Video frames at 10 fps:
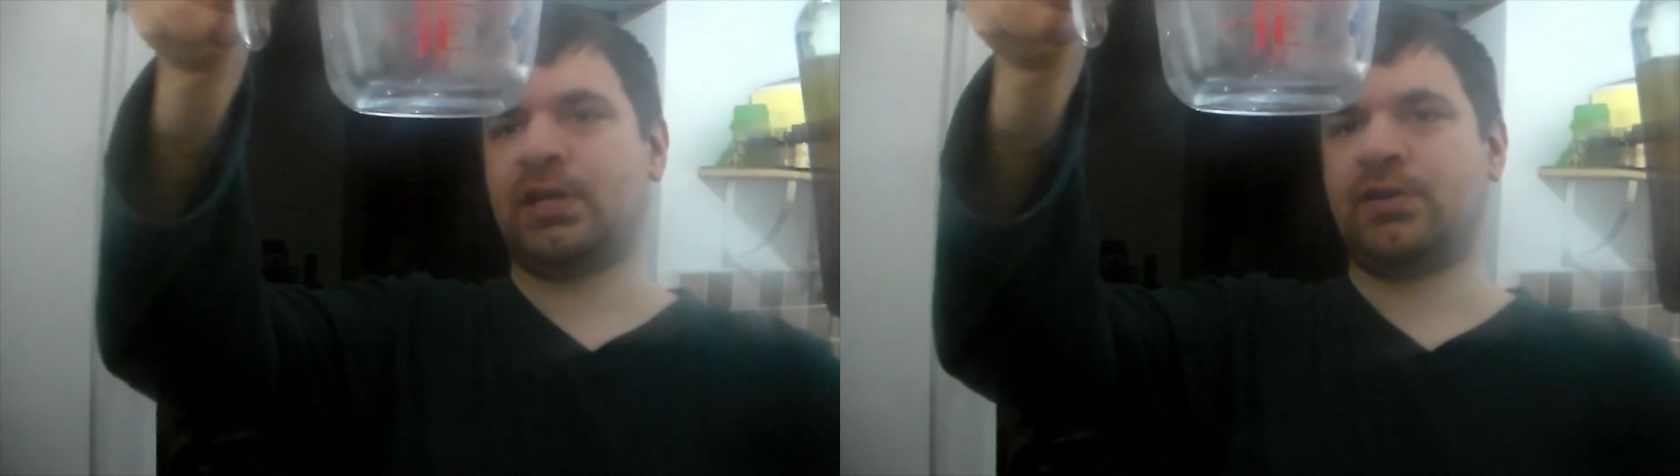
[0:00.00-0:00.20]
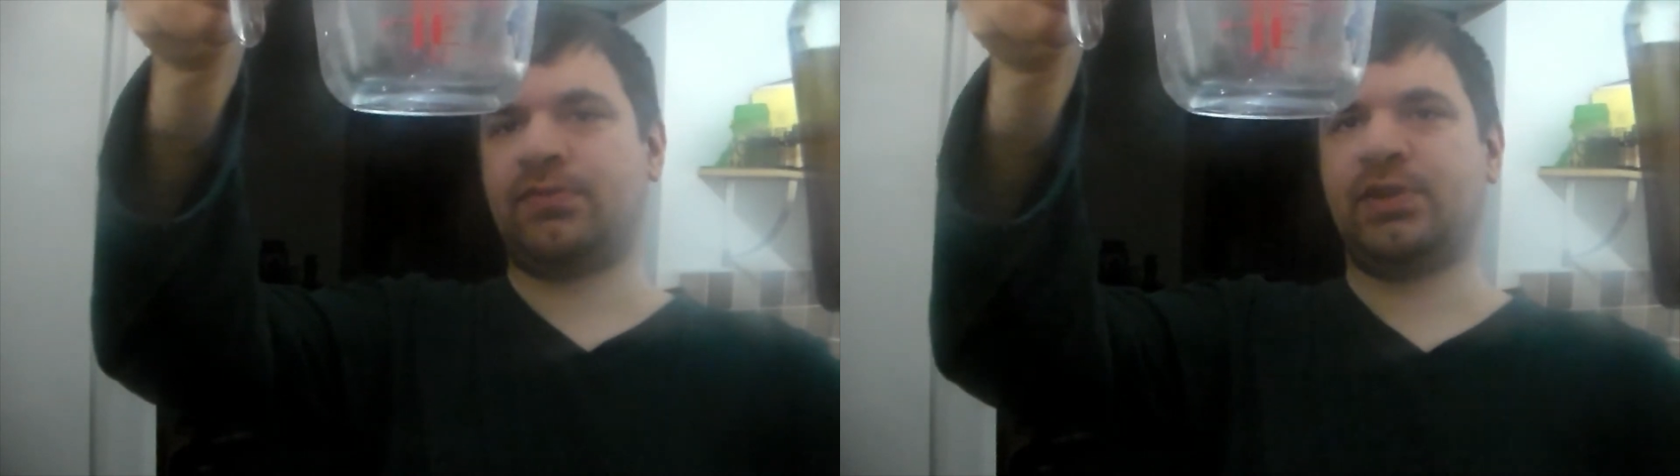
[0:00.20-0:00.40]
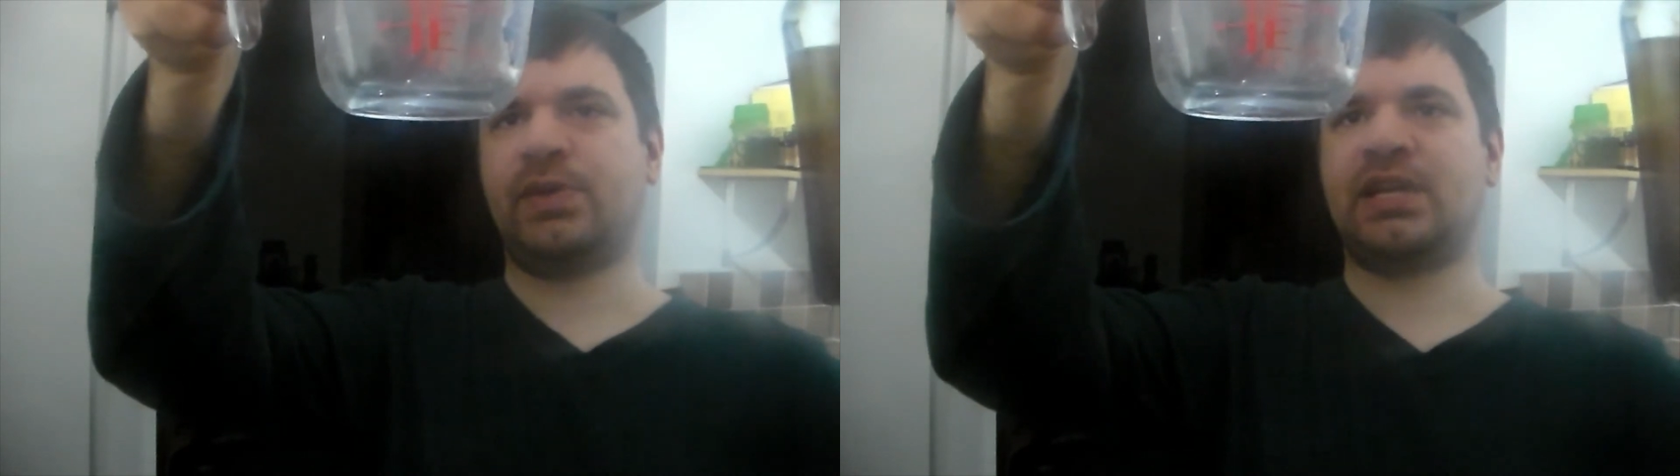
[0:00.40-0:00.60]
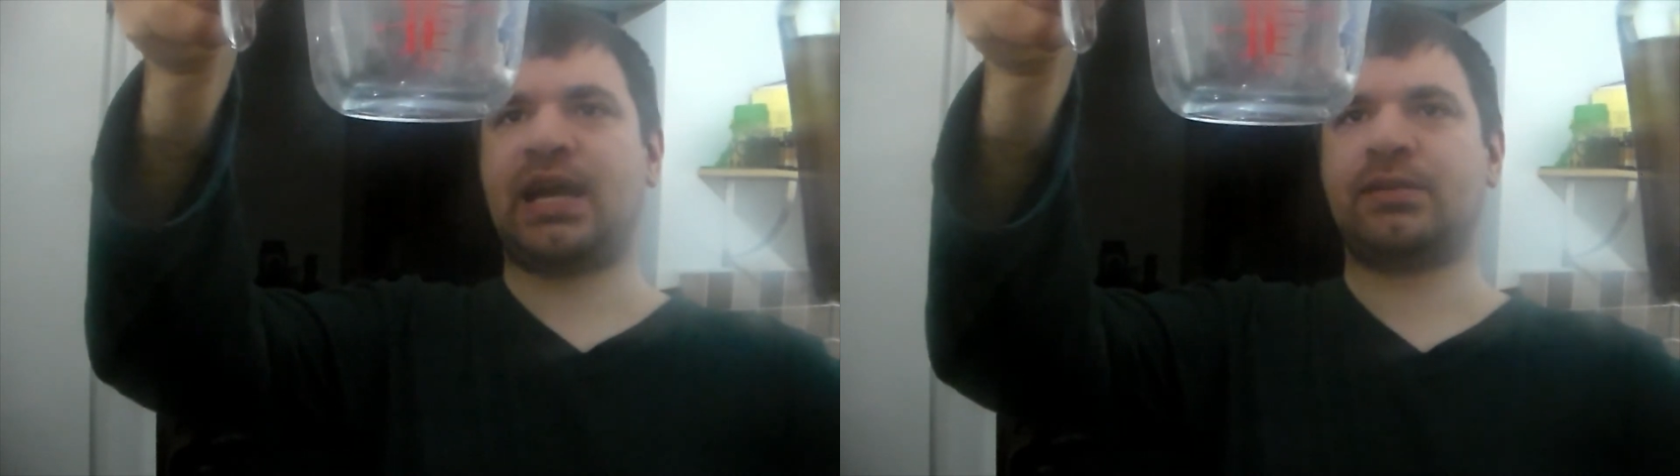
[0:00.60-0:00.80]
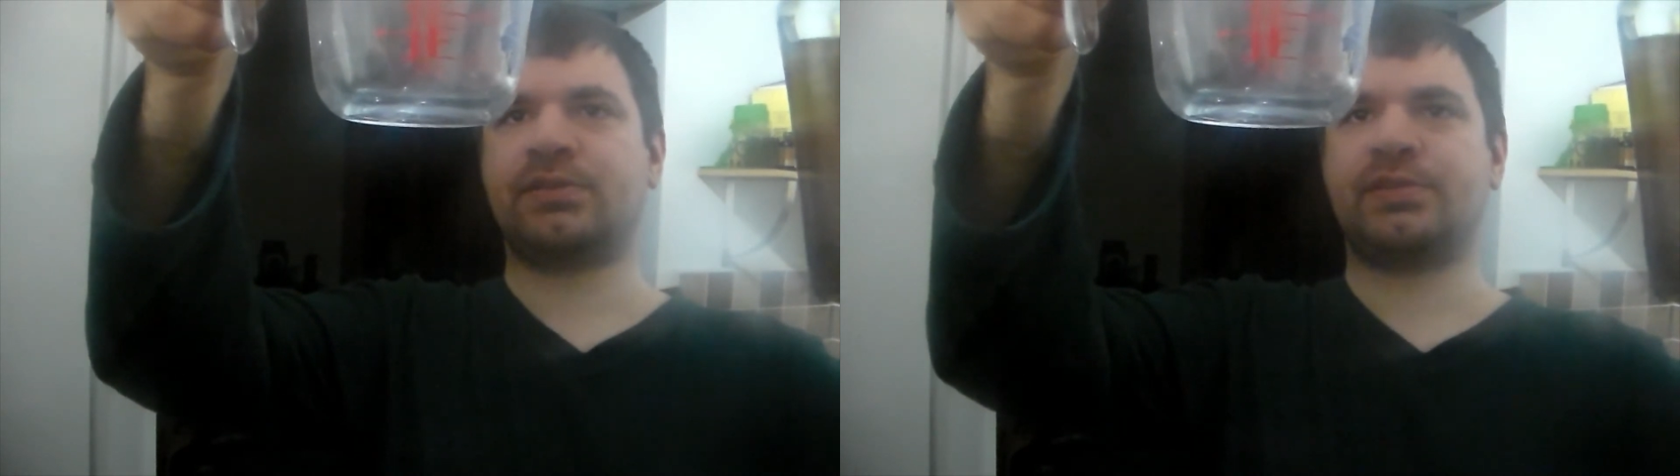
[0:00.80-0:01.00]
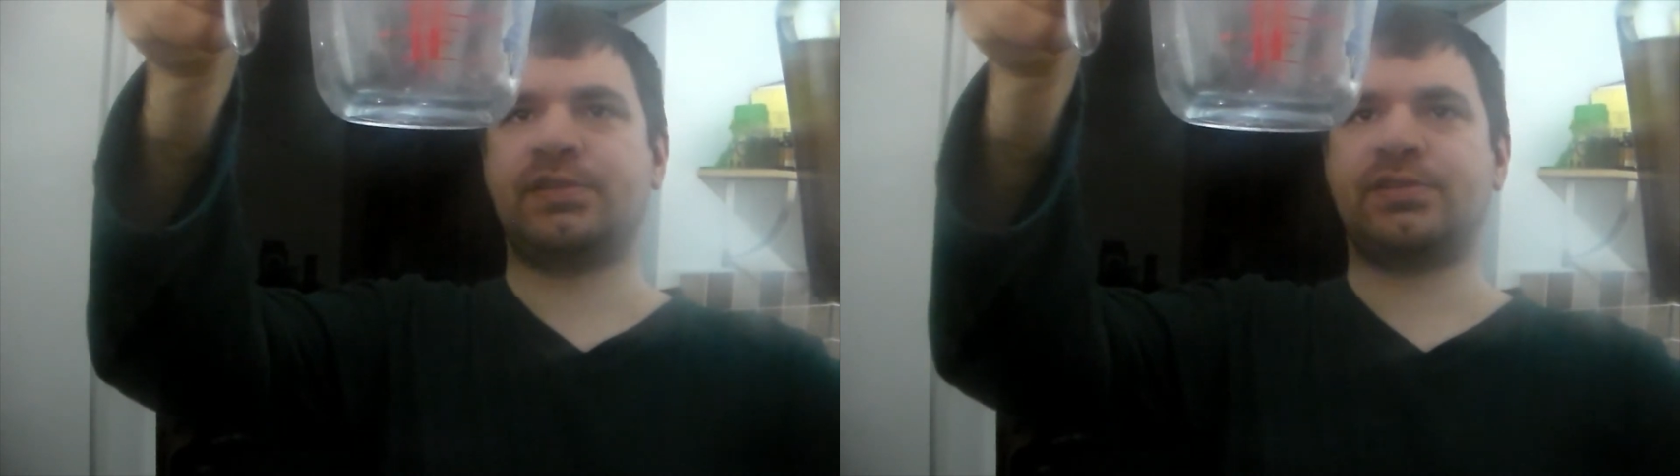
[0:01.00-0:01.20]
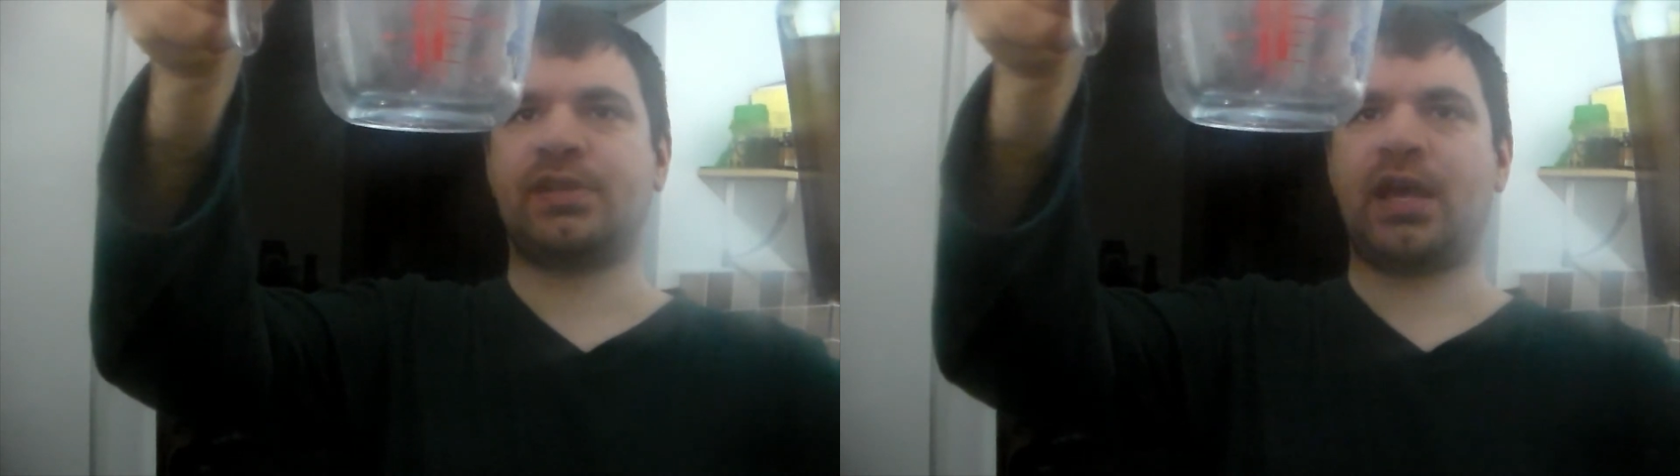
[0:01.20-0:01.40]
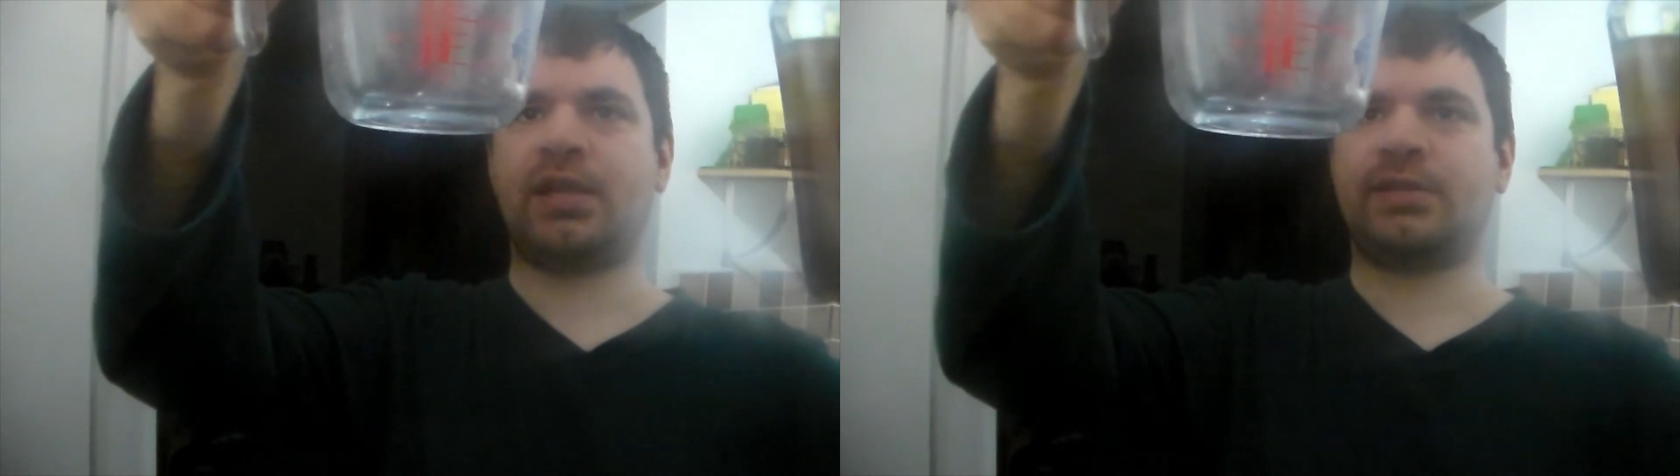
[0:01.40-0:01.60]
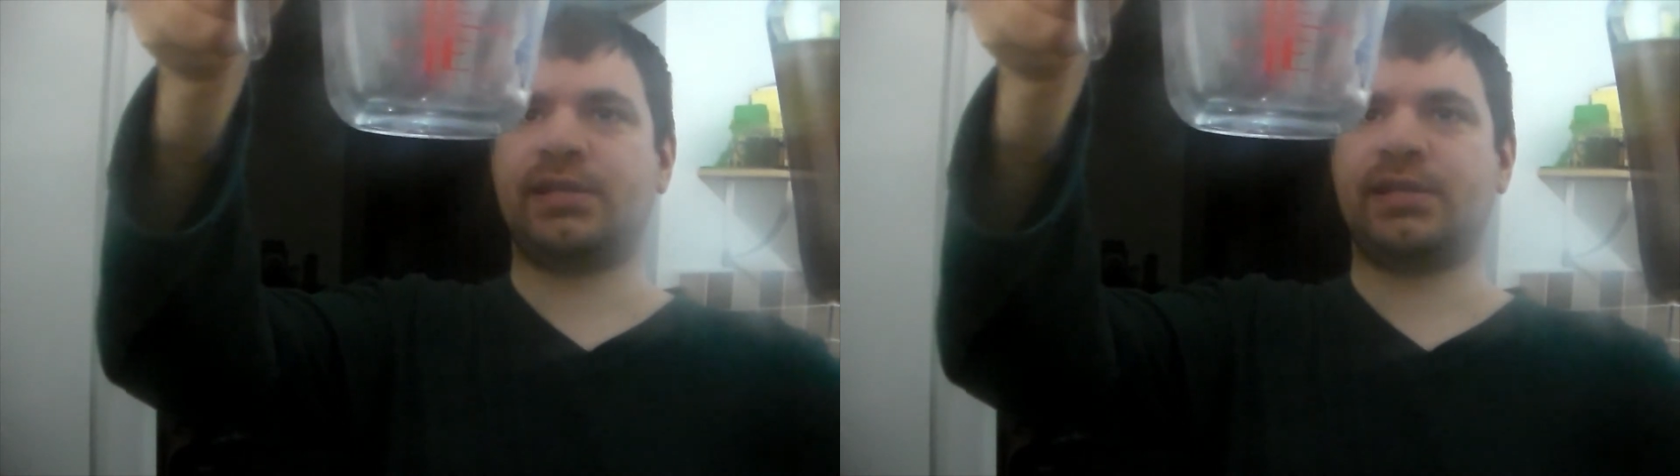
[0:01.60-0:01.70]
fluid ounces and